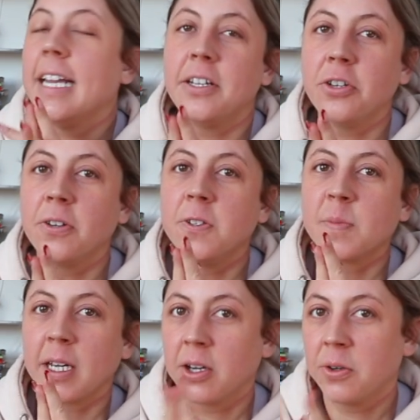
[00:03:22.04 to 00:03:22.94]
And you can use
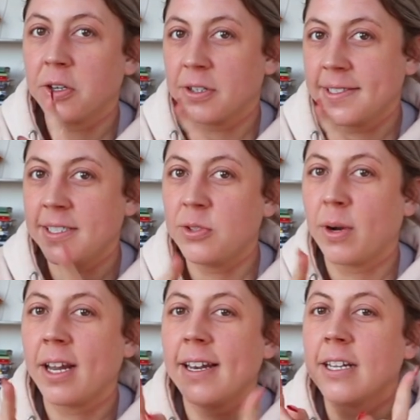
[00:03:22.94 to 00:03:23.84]
my code
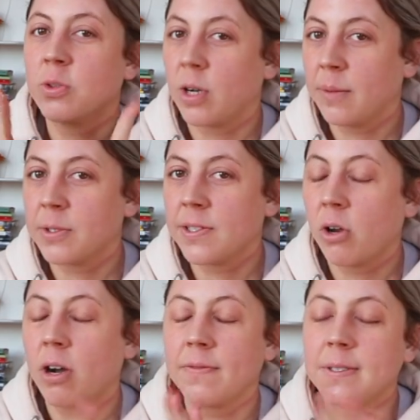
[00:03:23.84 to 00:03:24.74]
KRISTEE20 to get 20%
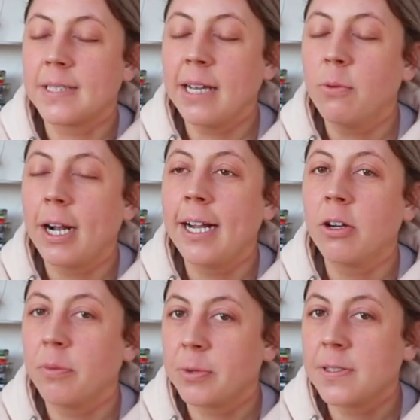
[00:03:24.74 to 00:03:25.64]
off site-wide
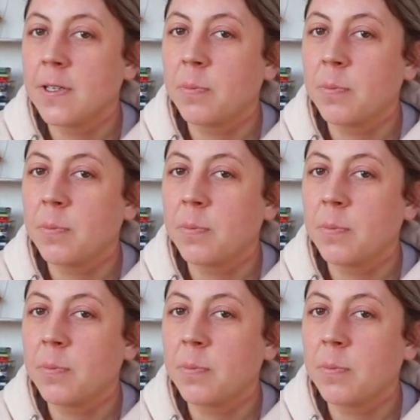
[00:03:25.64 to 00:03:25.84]
on Princess